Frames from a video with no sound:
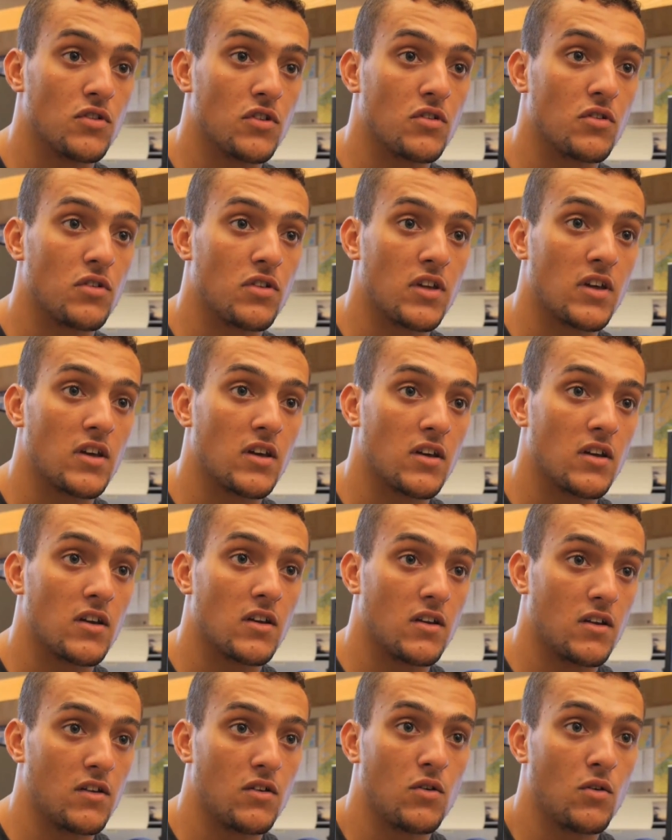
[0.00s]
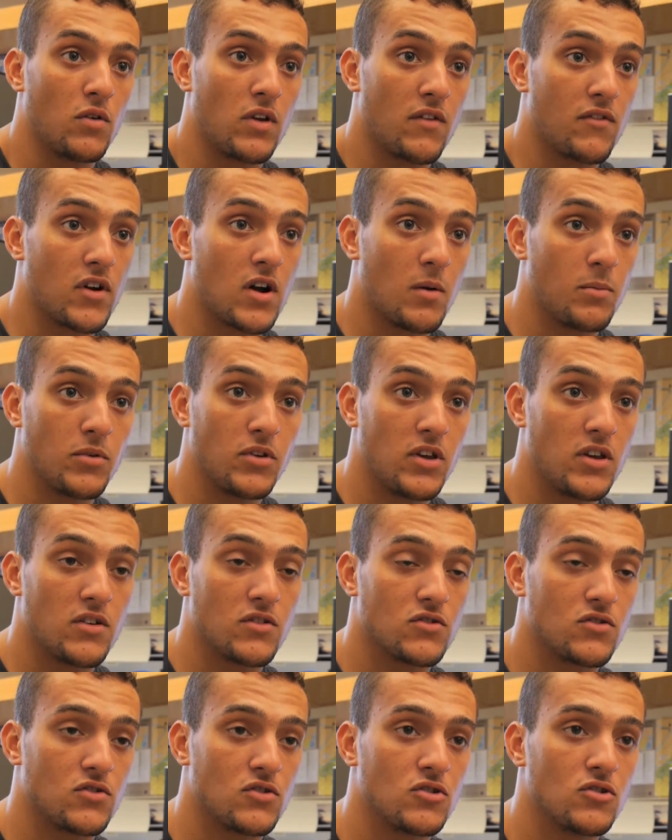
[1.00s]
than you think, and you only have a couple
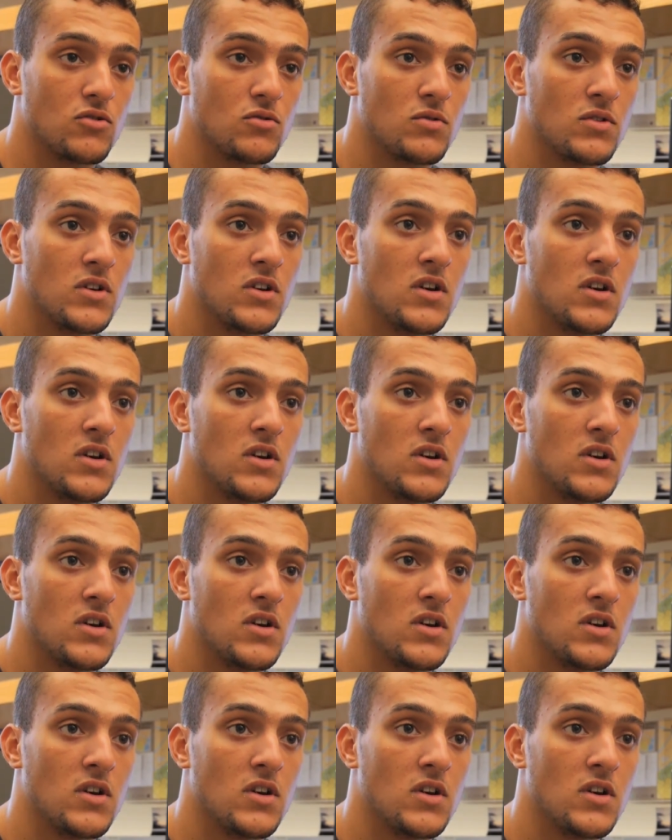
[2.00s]
years to